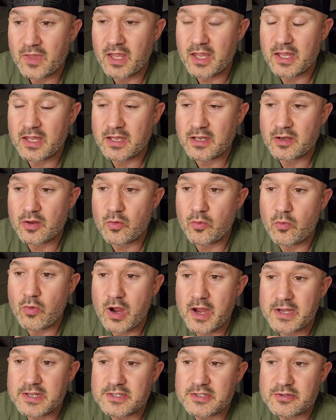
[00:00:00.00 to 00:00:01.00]
and
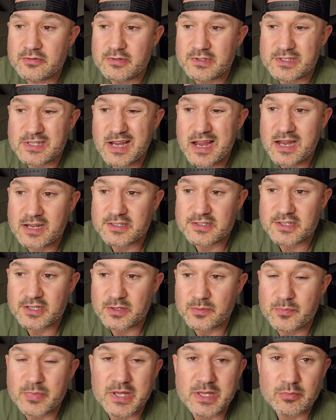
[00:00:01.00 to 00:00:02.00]
why do
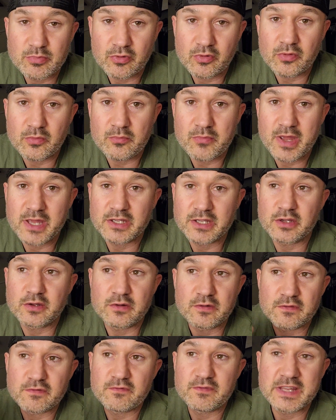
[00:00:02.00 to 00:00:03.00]
toxic people make you
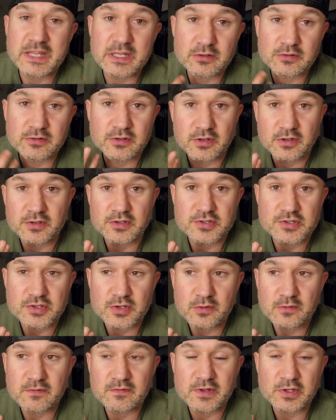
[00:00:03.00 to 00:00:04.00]
feel
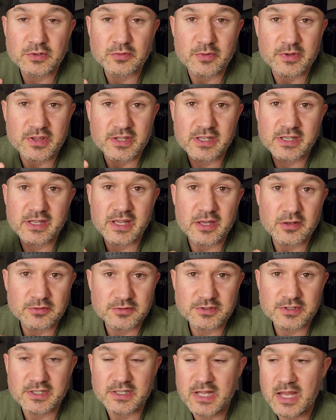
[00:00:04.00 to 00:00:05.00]
so filled with
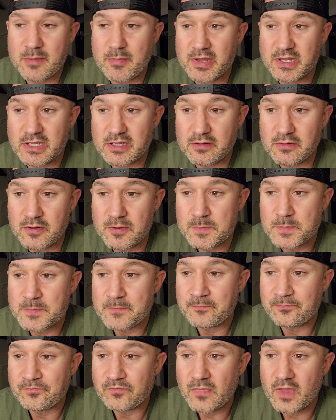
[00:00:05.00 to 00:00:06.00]
guilt, and
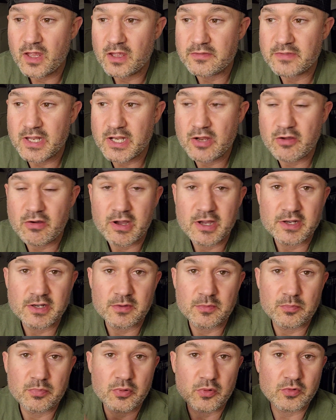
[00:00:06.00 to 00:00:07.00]
they know how
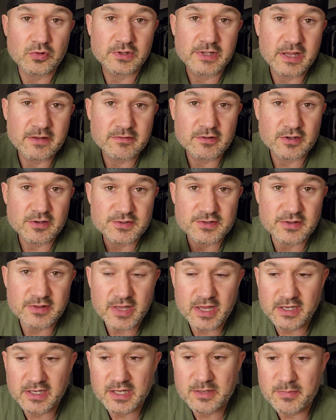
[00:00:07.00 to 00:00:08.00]
to pull levers
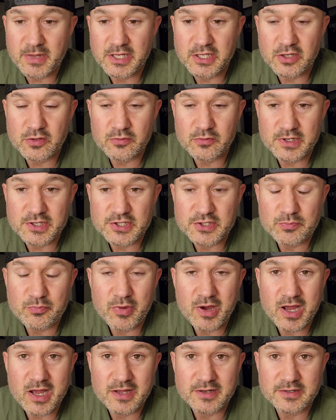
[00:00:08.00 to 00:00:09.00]
that can make you
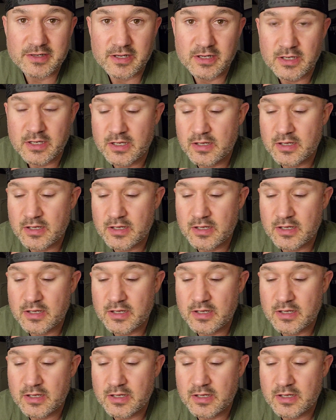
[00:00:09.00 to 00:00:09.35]
respond